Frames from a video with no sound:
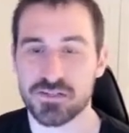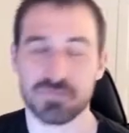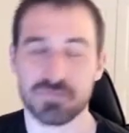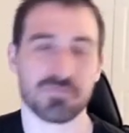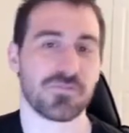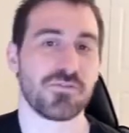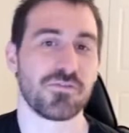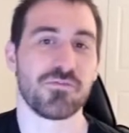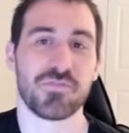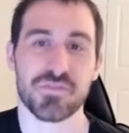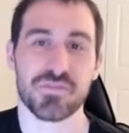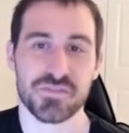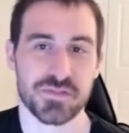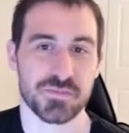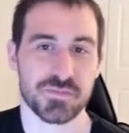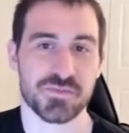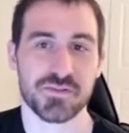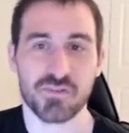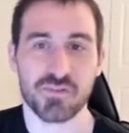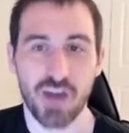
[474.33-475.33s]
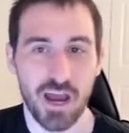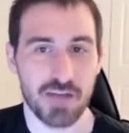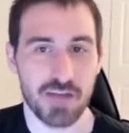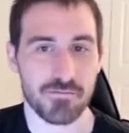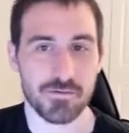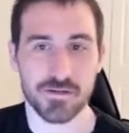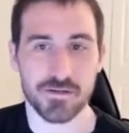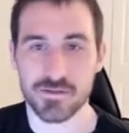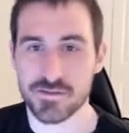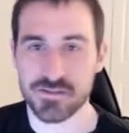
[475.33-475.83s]
improve their
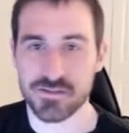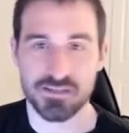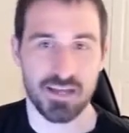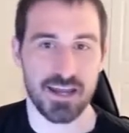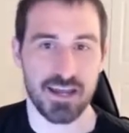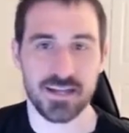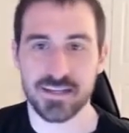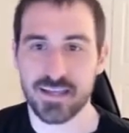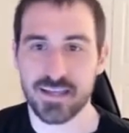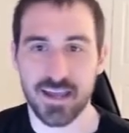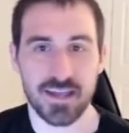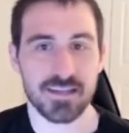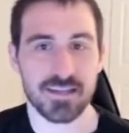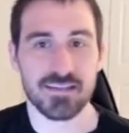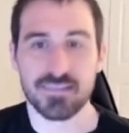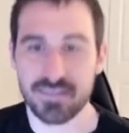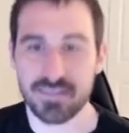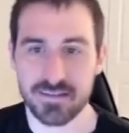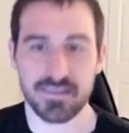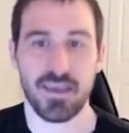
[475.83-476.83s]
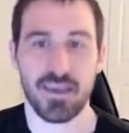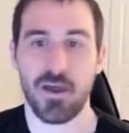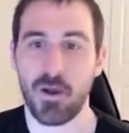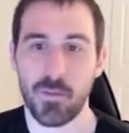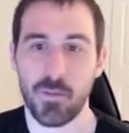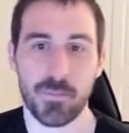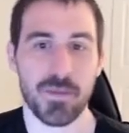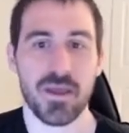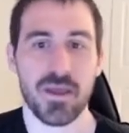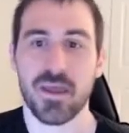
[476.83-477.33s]
subscribers, anything to
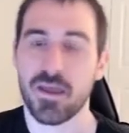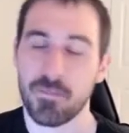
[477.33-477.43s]
help